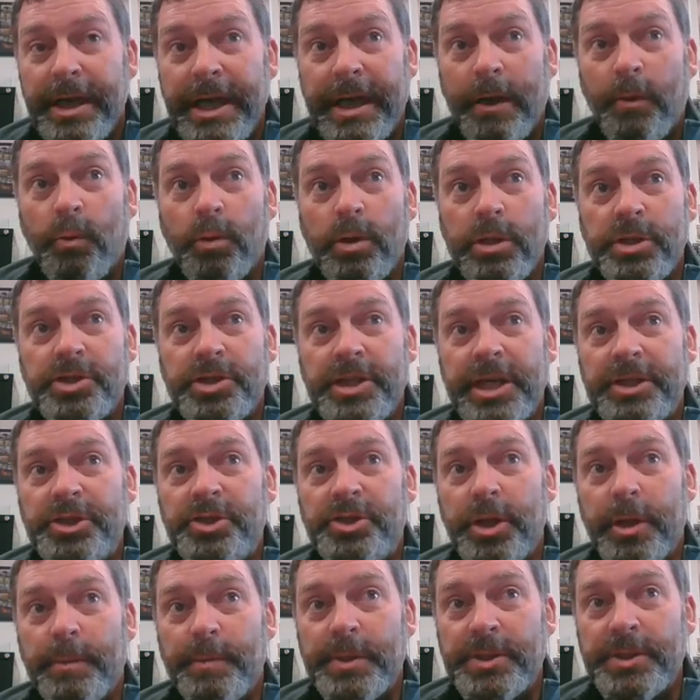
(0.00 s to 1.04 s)
and we'll set
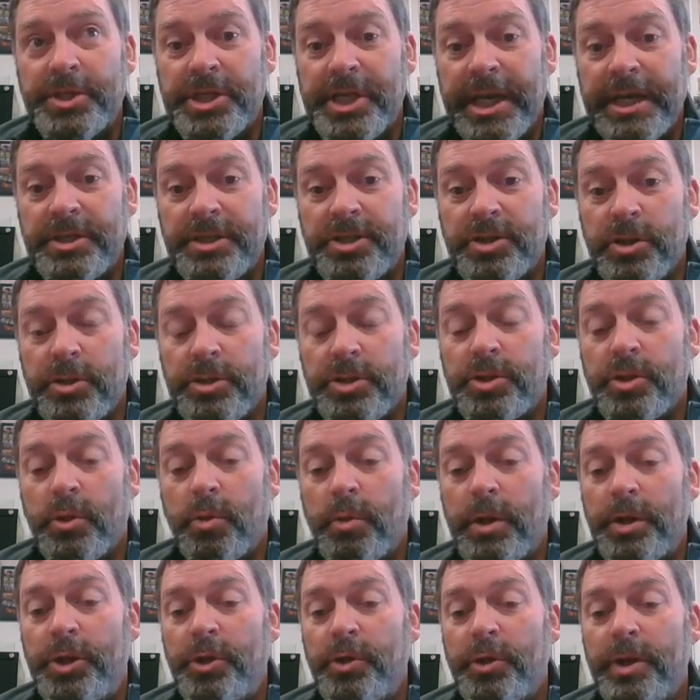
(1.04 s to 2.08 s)
you up a schedule so
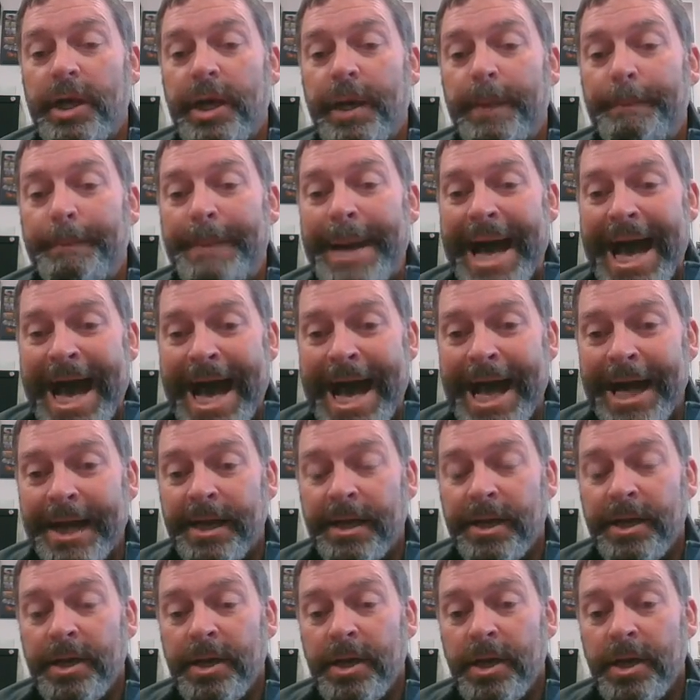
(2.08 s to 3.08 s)
when you come back,